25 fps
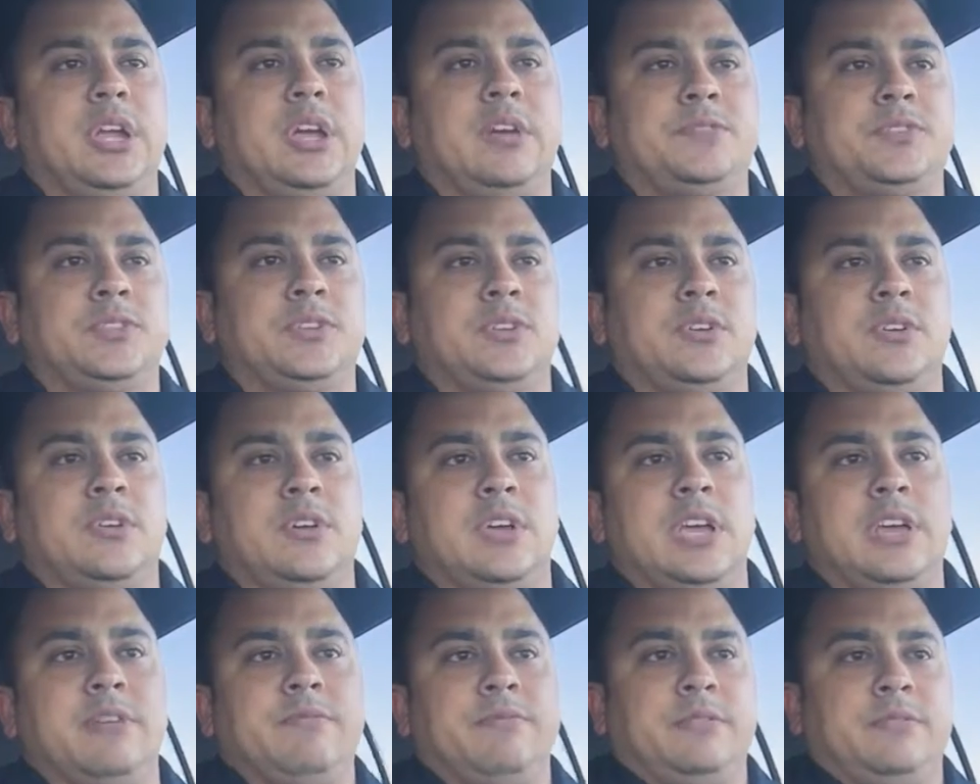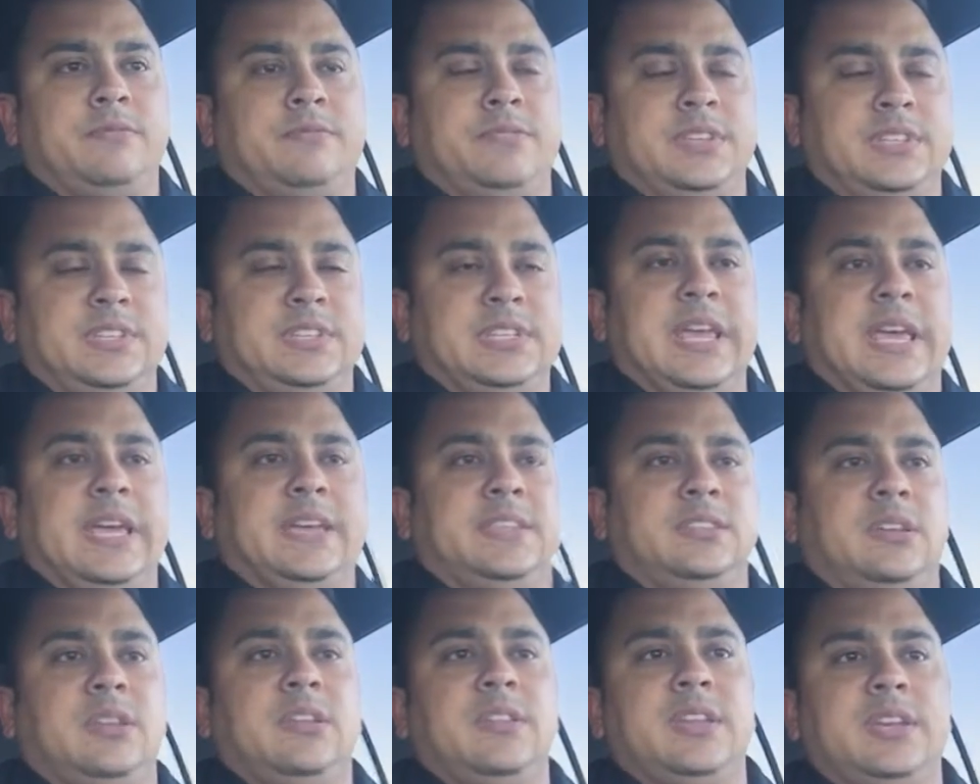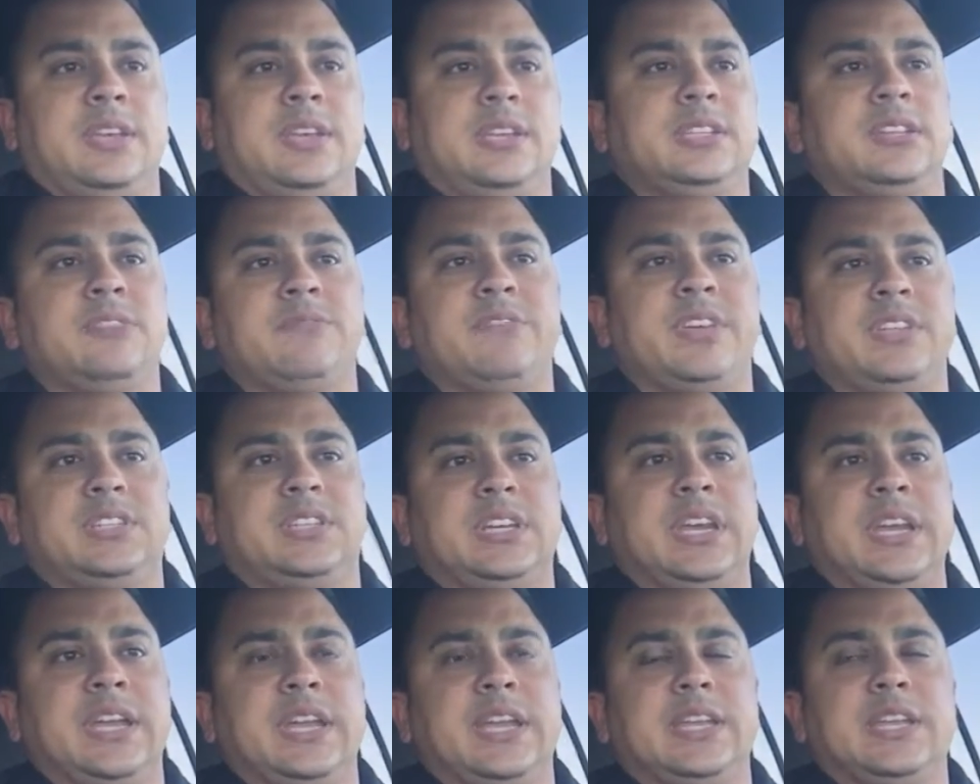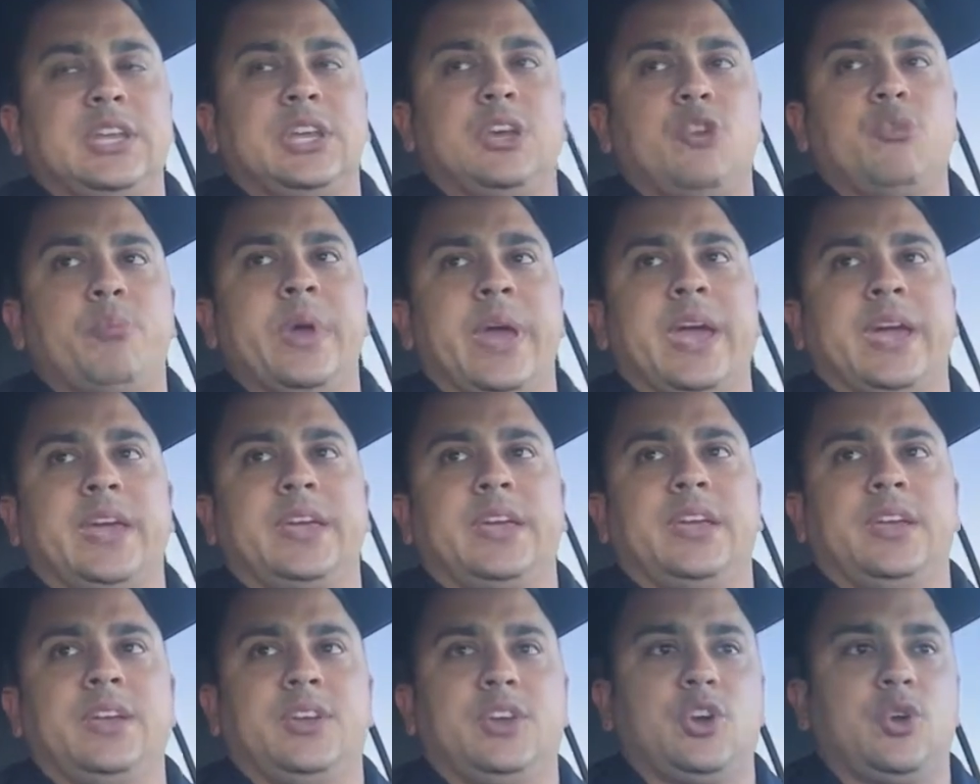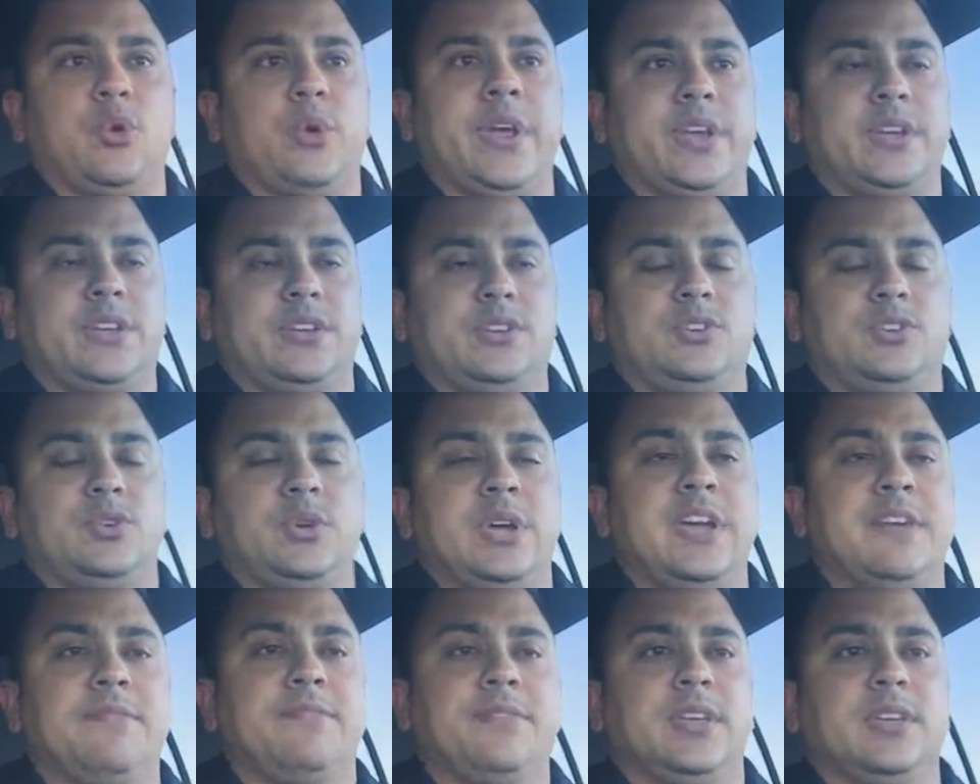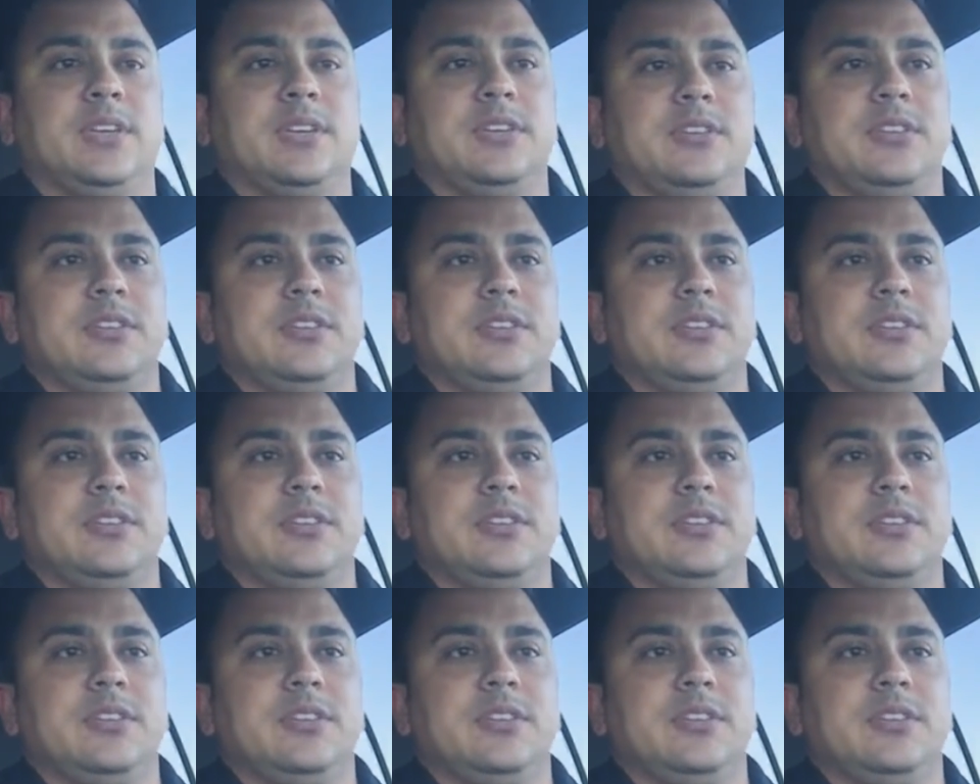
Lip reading: officer off of his accident that he's investigating to go back and correct the traffic.